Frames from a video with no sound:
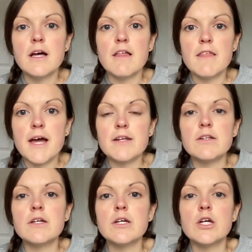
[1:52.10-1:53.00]

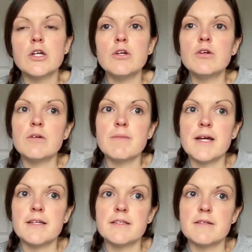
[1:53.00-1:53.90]
then you can
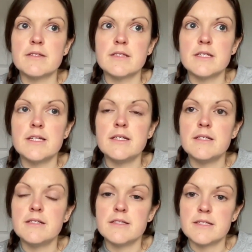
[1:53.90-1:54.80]
make
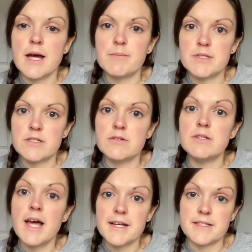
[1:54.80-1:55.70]
the step to
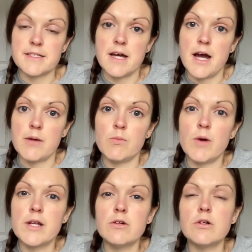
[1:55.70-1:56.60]
next time
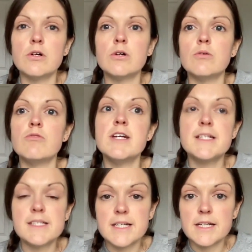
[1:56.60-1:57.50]
when you're
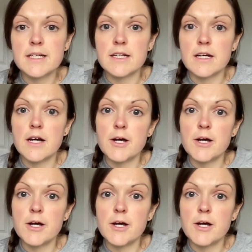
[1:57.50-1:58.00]
reading